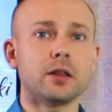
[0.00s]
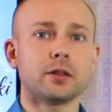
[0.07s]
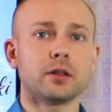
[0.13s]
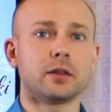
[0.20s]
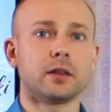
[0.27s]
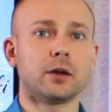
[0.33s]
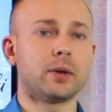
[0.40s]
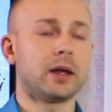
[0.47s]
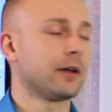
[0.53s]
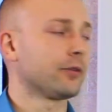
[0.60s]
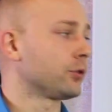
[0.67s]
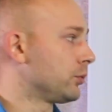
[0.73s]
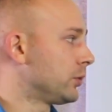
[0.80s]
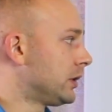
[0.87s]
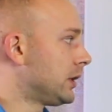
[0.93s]
other thing that we have
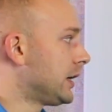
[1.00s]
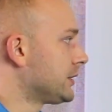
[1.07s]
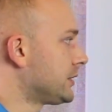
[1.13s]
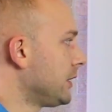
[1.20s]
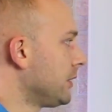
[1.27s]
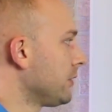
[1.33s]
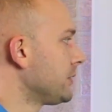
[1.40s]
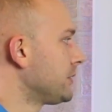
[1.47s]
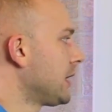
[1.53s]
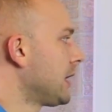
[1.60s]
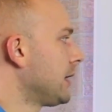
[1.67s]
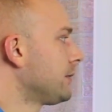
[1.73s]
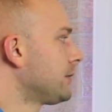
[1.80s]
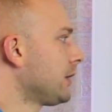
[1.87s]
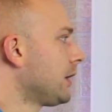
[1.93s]
to realize here is
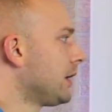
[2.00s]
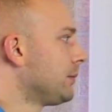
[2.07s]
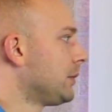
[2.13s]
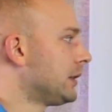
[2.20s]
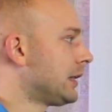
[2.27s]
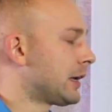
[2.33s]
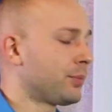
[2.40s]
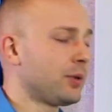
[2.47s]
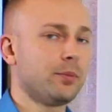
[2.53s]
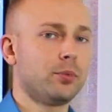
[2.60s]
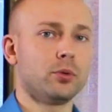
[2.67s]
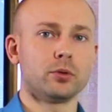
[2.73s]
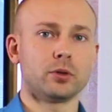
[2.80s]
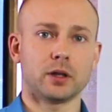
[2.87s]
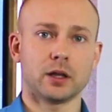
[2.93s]
that um, a lot of
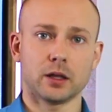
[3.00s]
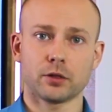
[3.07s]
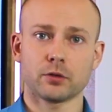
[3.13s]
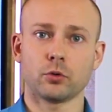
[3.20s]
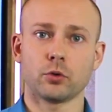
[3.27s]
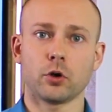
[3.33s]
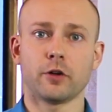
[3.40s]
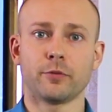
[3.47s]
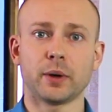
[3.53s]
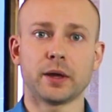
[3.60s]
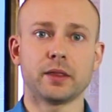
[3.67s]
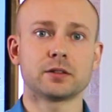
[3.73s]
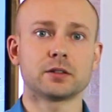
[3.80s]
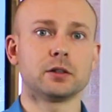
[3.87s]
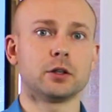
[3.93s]
people get thrown off by
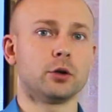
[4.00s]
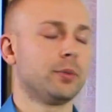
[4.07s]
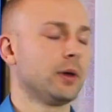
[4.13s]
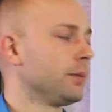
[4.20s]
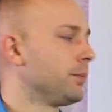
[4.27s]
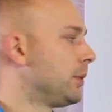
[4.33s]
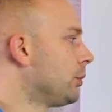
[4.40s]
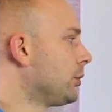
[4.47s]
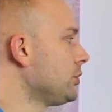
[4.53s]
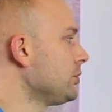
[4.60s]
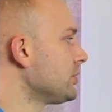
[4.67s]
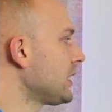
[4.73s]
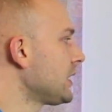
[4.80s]
this a little bit, but when you